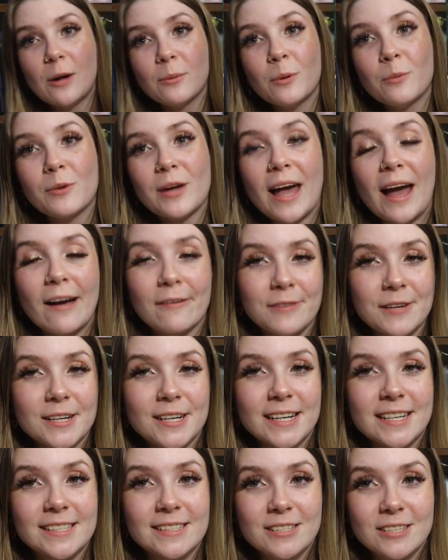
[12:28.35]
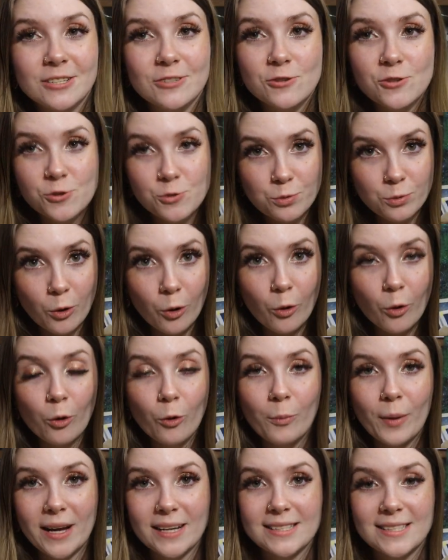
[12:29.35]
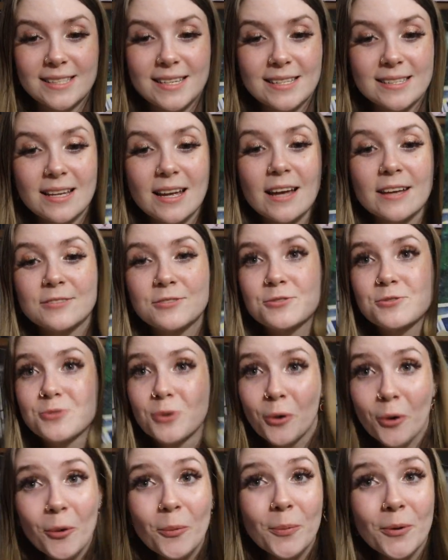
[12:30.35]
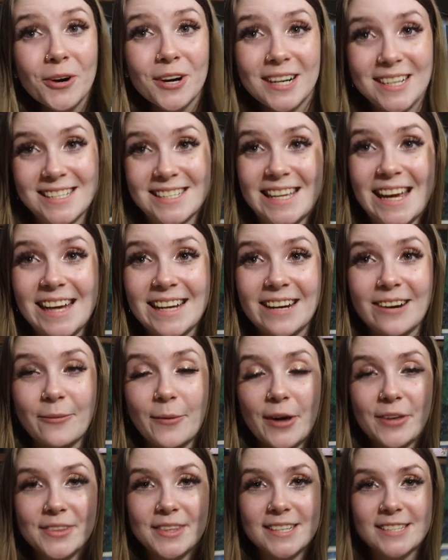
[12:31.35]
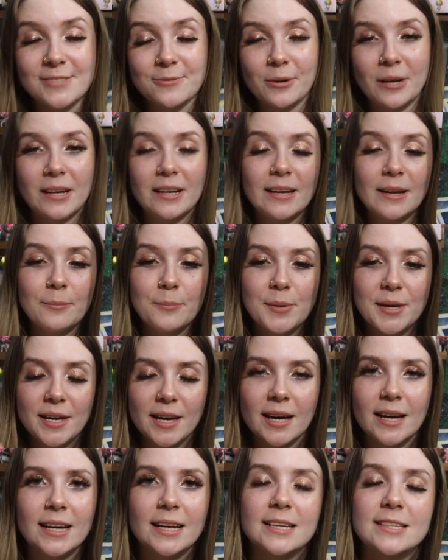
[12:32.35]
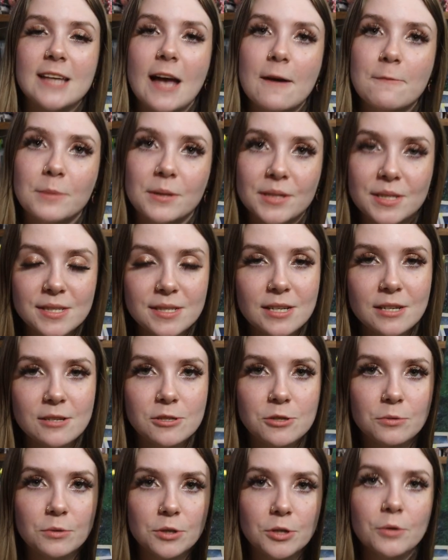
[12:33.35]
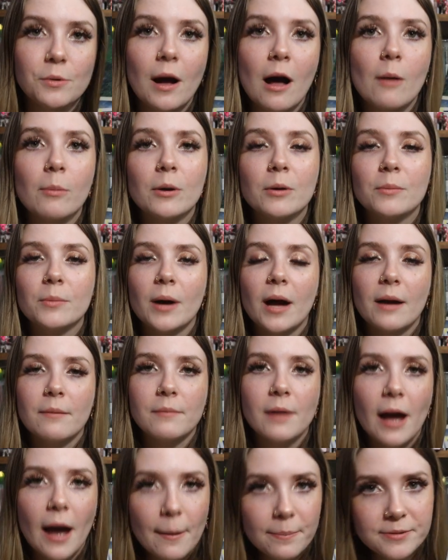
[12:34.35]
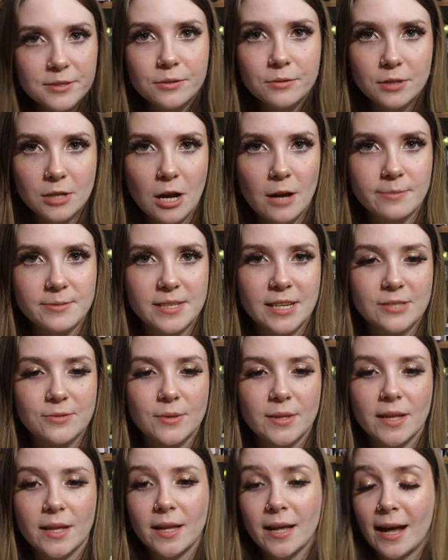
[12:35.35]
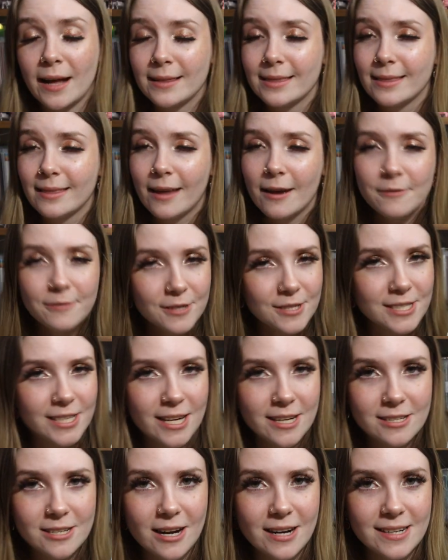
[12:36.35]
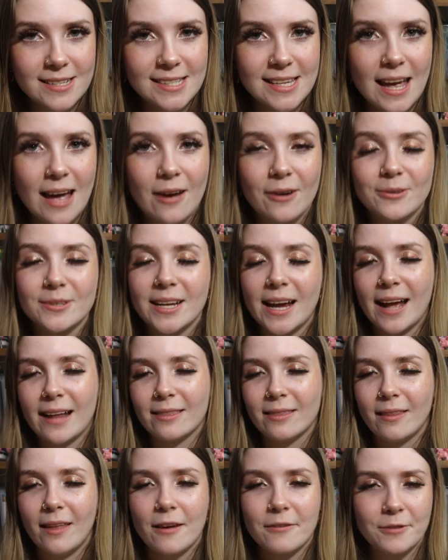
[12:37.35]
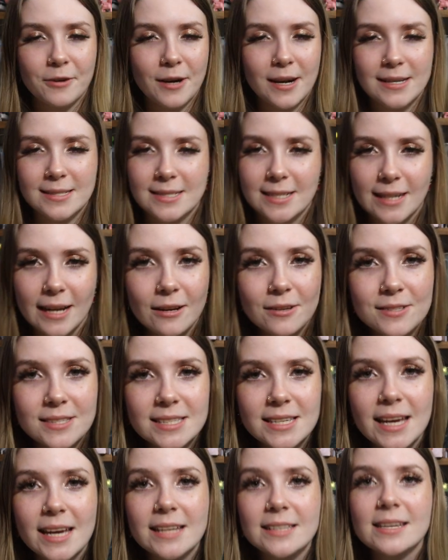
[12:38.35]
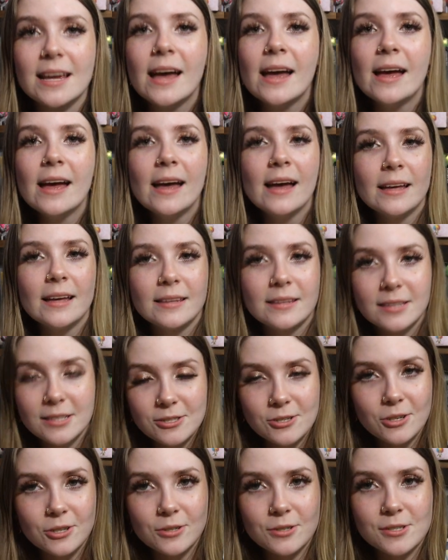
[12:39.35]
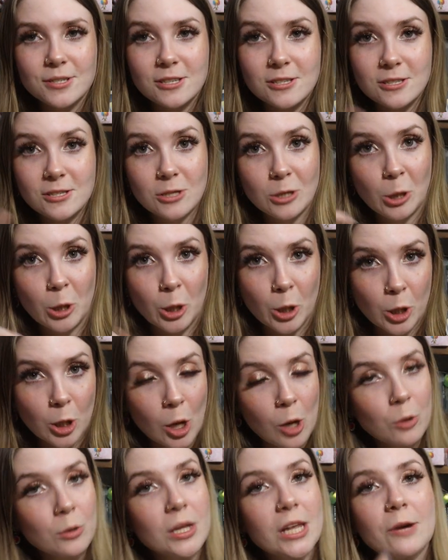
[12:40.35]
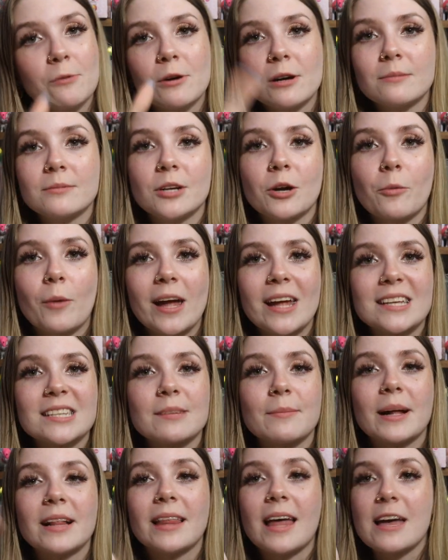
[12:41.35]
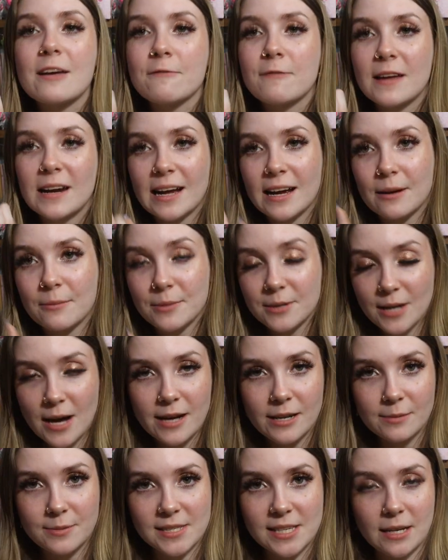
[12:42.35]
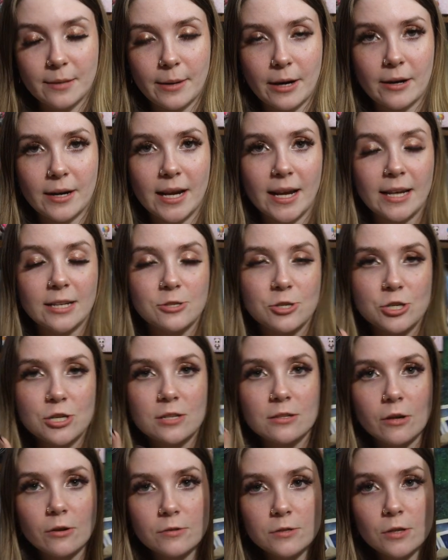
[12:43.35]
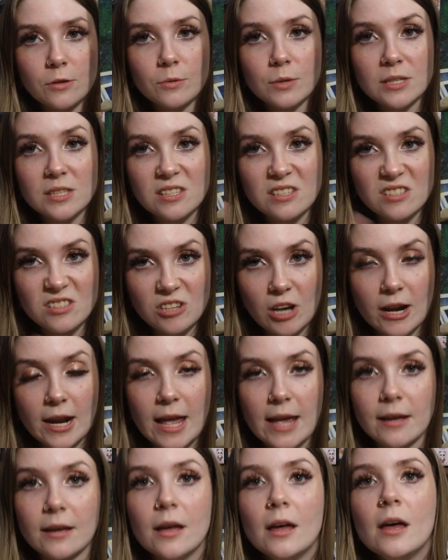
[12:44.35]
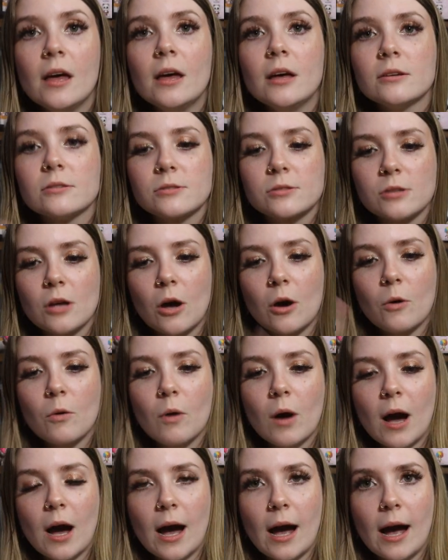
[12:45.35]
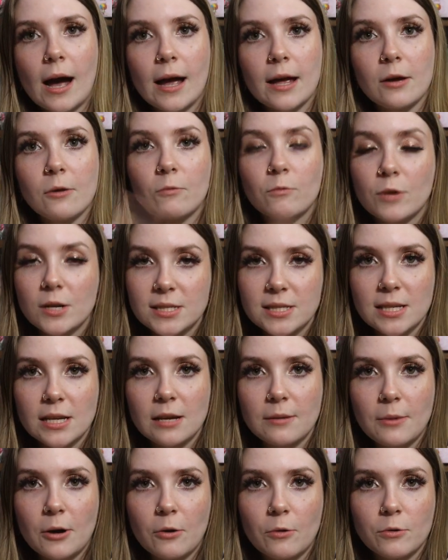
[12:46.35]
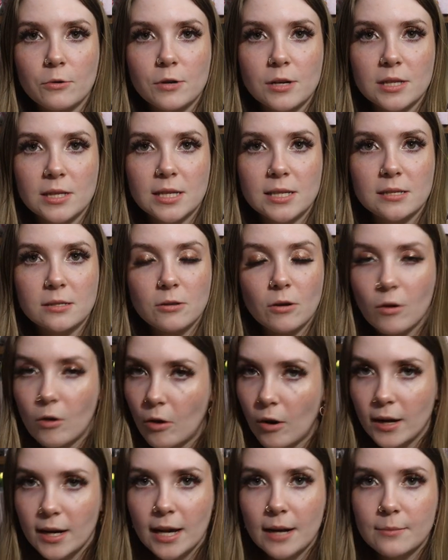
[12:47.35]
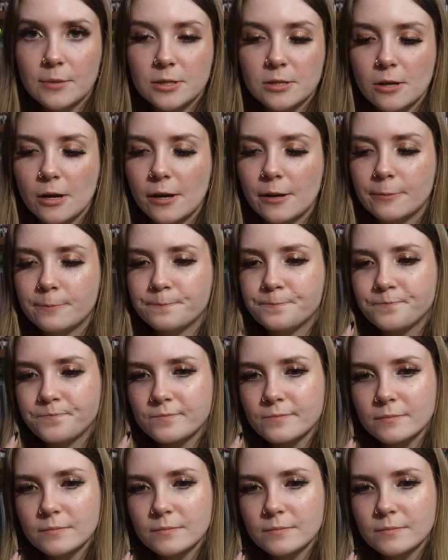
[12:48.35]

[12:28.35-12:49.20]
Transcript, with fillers: album we have here is Control by SZA. Super excited about this one because I've been listening to her new album. I'm absolutely obsessed with it. I love her TikTok sound. I love her SNL skit. This girl has slowly wormed her way into my life and I am not upset about it and she's also stunning. So I was thinking about ordering this on Amazon